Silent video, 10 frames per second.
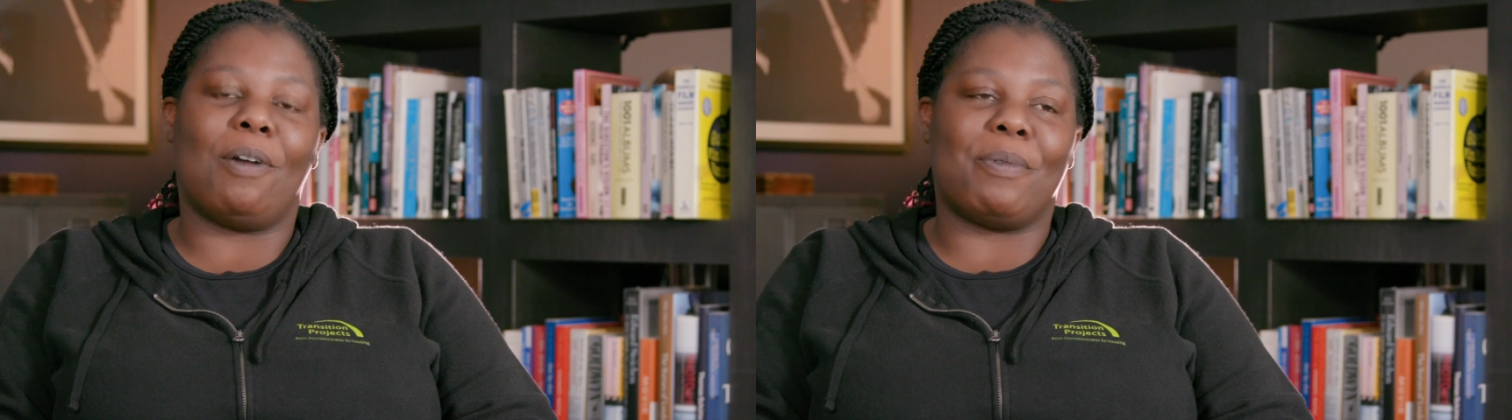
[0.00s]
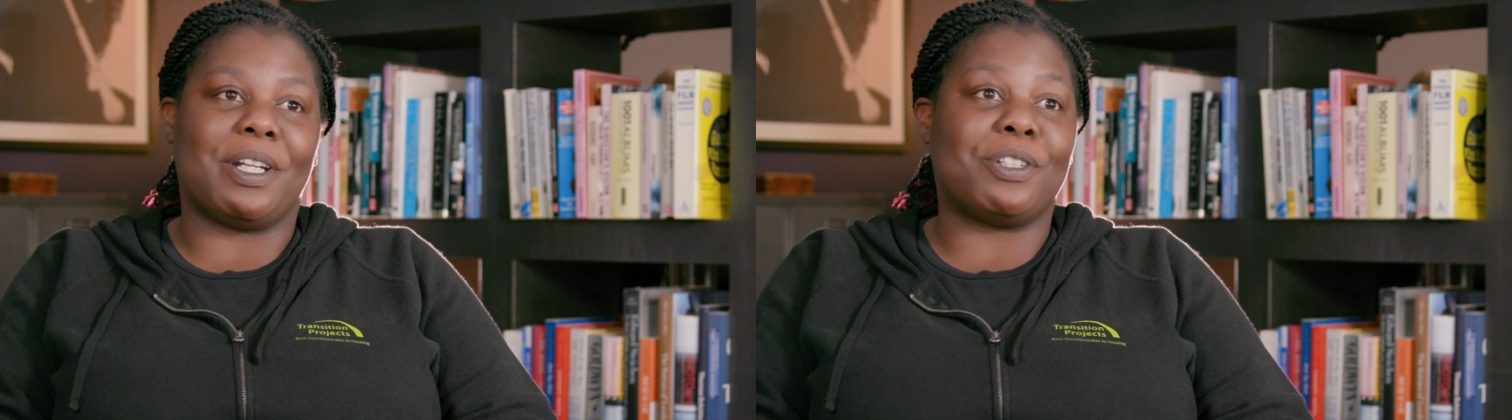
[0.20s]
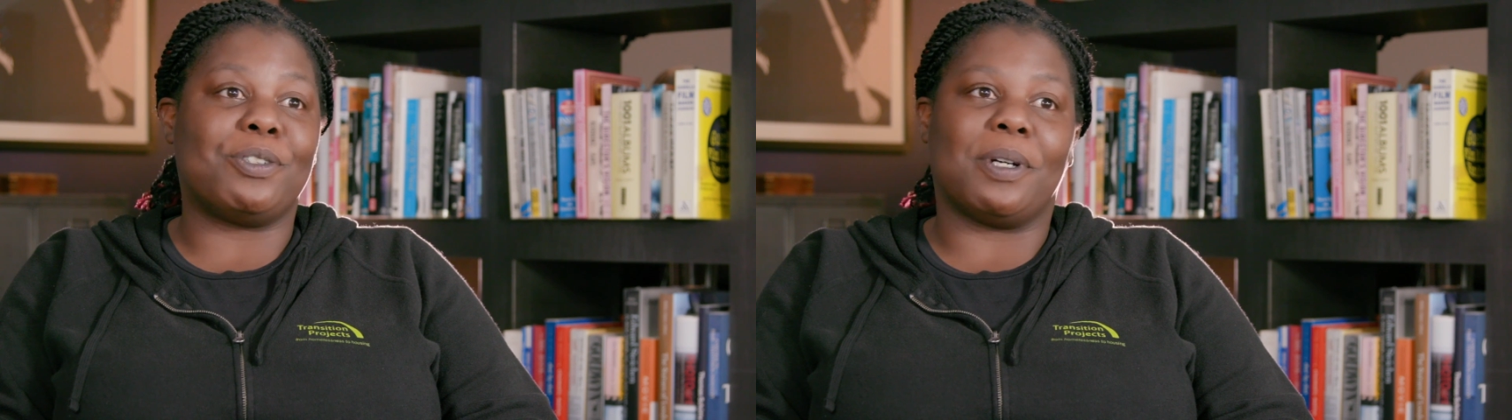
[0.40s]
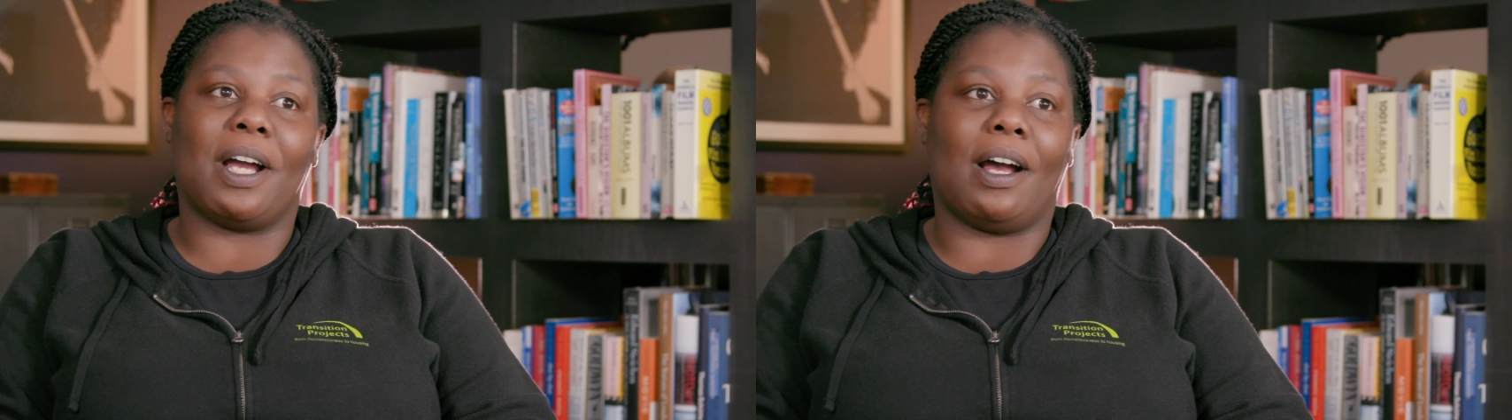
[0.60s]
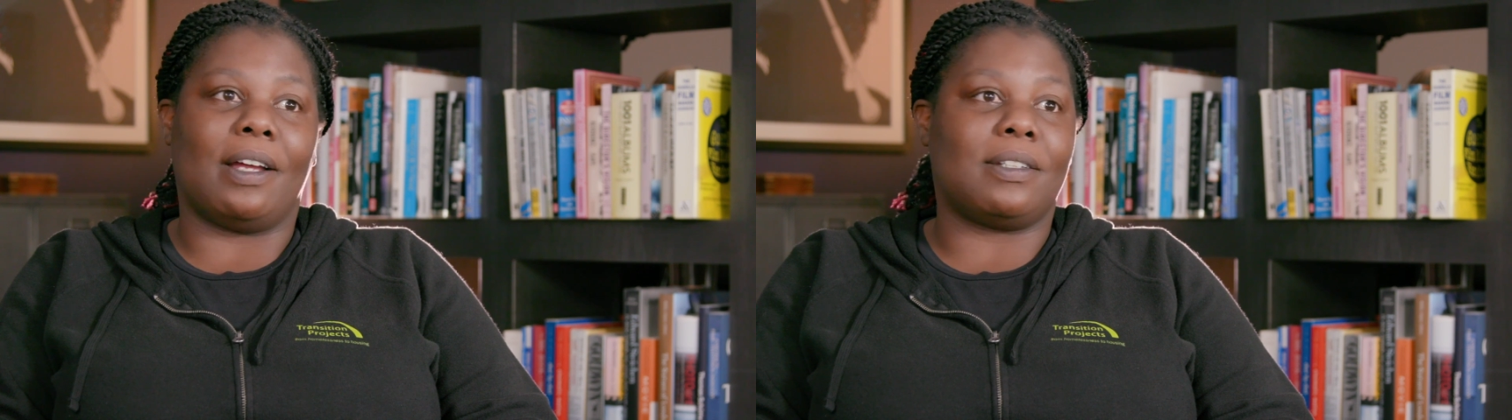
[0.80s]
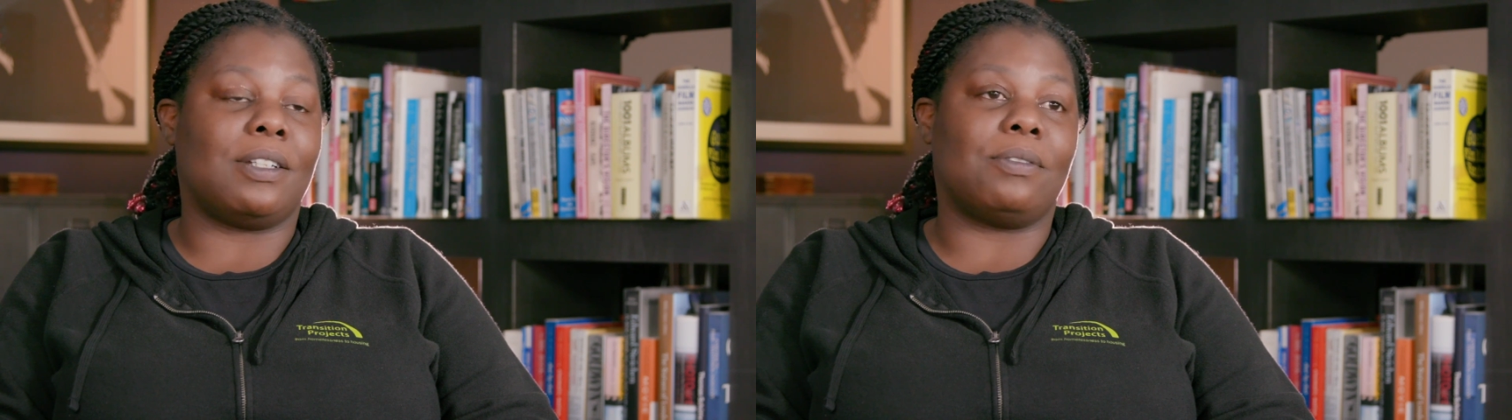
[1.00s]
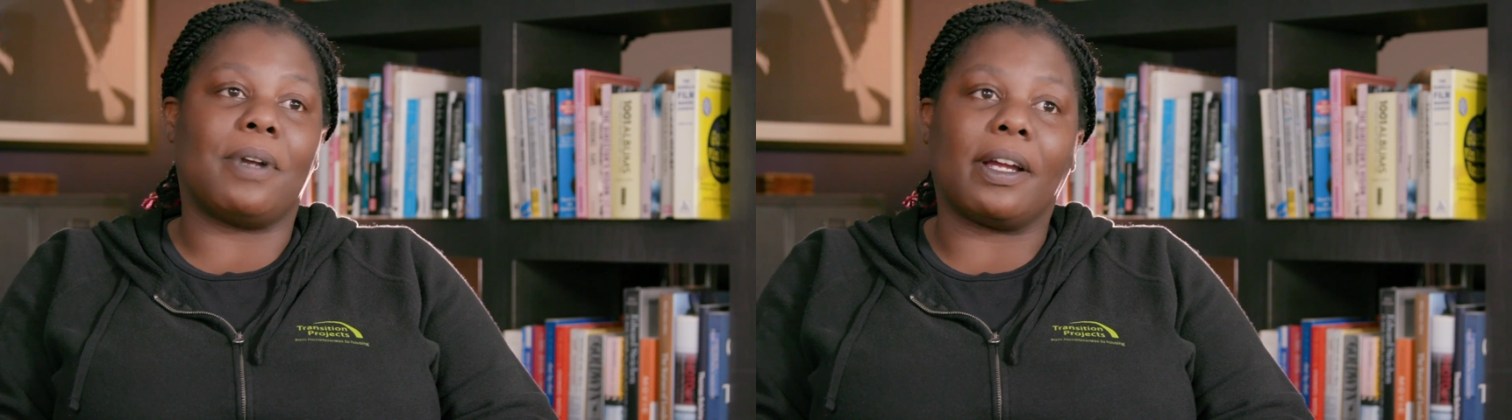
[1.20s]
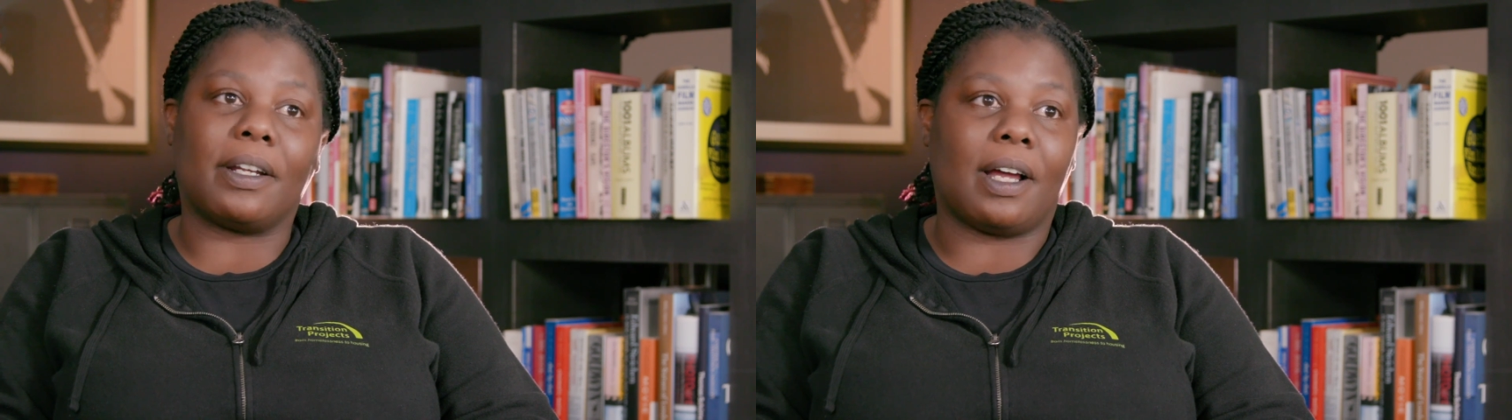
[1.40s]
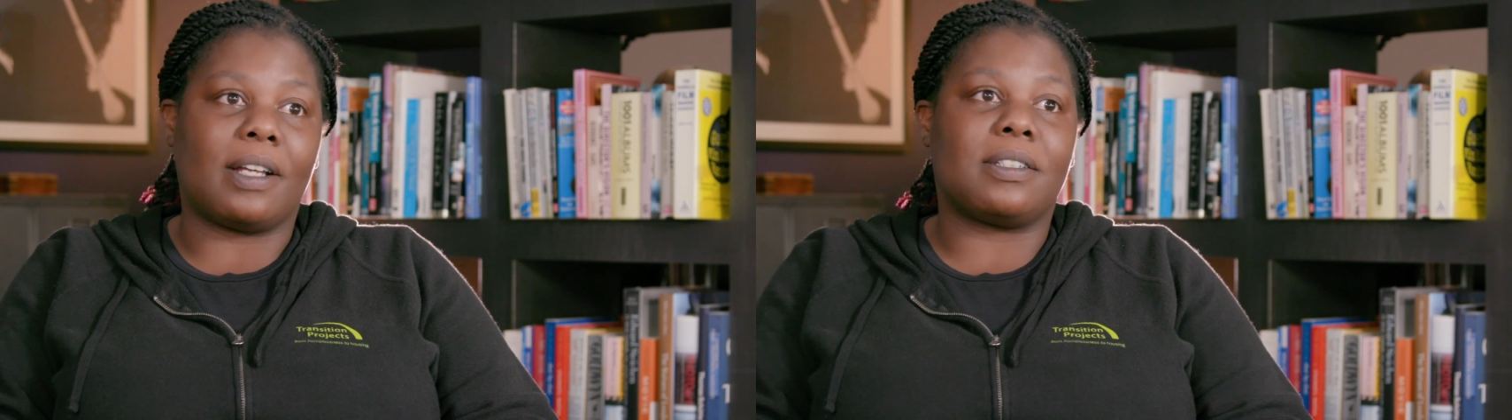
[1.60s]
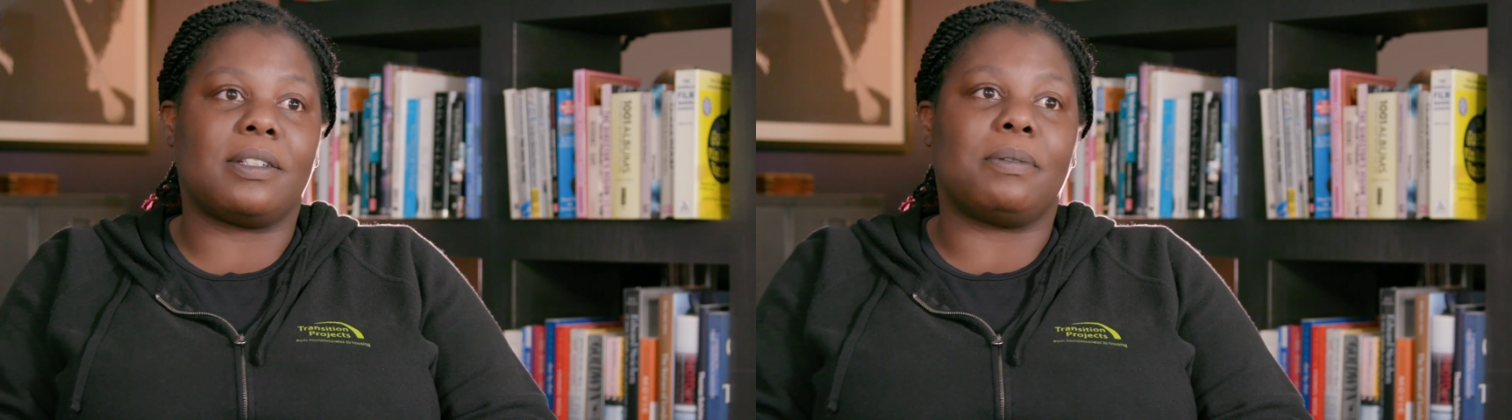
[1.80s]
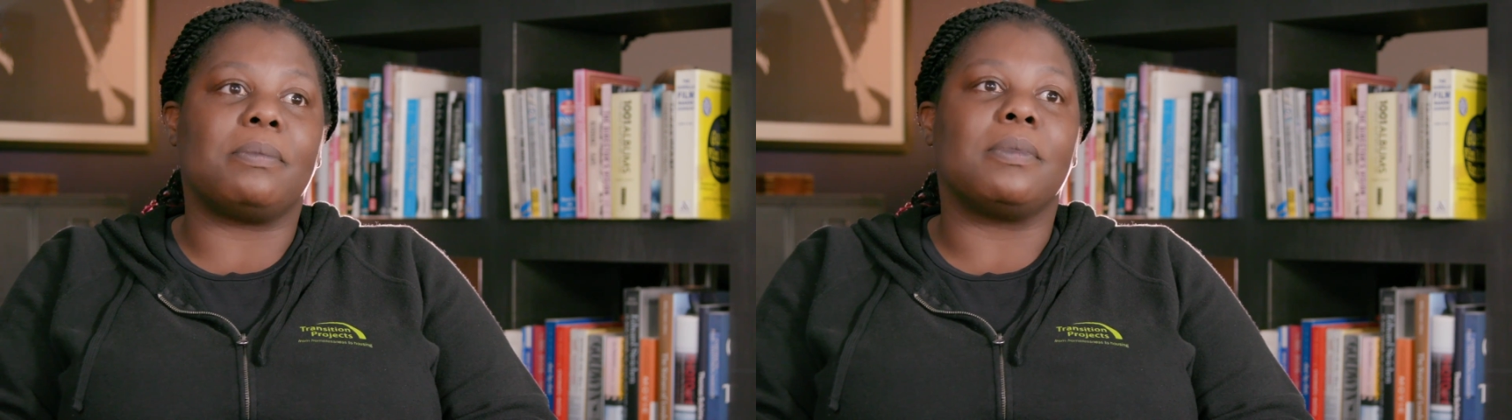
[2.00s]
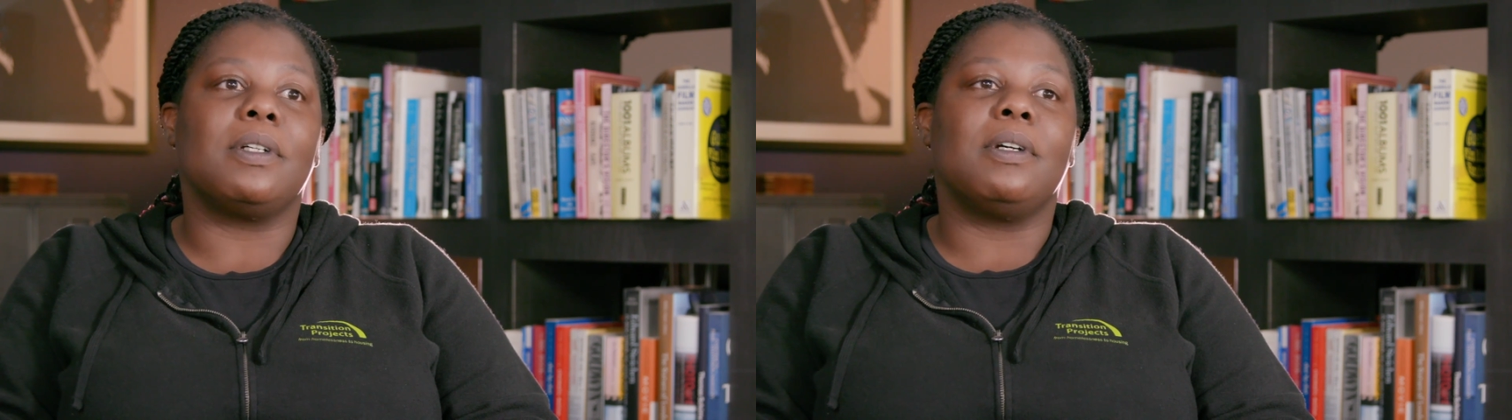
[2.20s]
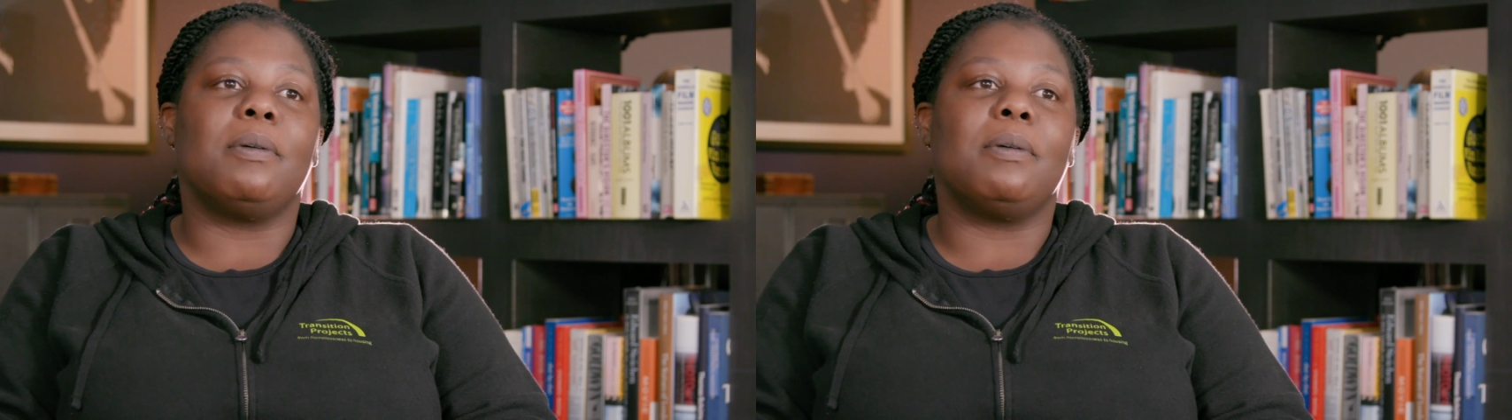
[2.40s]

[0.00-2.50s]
I ran into a guy, didn't recognize him,